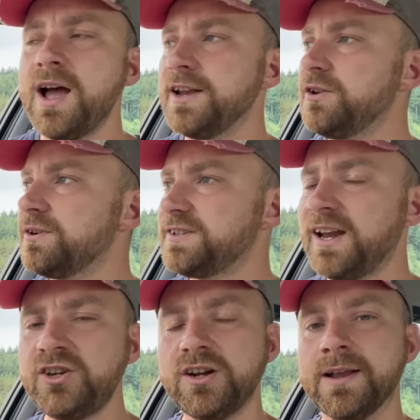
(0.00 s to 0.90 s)
And you're
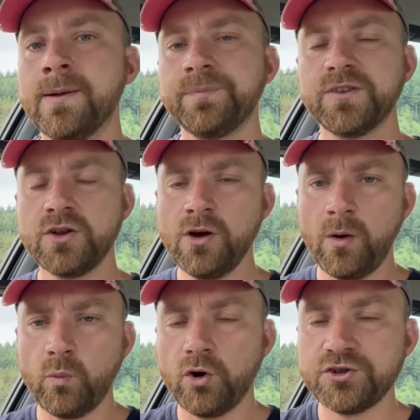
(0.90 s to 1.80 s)
essentially, you're not
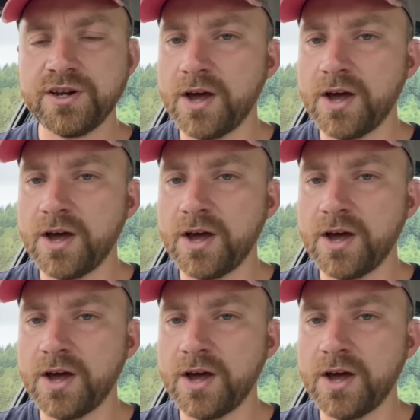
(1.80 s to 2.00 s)
watching